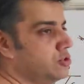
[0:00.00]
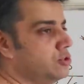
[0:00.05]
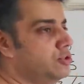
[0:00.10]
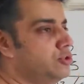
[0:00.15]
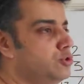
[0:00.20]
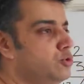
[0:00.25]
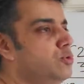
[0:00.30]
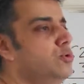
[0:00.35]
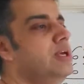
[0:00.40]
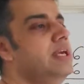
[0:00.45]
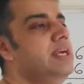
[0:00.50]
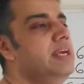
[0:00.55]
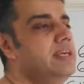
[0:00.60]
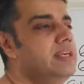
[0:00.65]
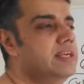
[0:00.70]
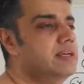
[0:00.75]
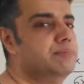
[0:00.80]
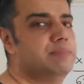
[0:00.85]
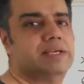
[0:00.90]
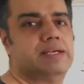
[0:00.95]
So
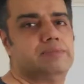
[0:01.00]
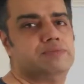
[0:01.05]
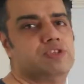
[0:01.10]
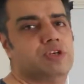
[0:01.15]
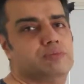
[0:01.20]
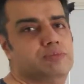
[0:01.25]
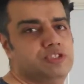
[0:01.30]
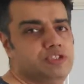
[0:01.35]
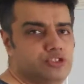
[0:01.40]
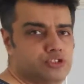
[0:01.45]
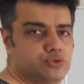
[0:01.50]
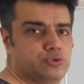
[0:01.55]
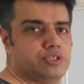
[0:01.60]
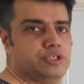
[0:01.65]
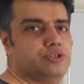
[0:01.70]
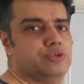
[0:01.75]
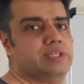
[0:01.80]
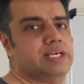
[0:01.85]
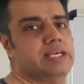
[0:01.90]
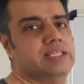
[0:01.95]
2a here becomes how much?
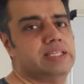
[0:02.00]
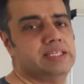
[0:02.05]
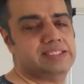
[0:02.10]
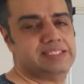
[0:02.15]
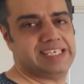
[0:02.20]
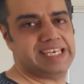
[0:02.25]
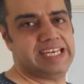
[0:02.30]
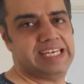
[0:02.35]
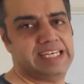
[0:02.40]
2 into 9 is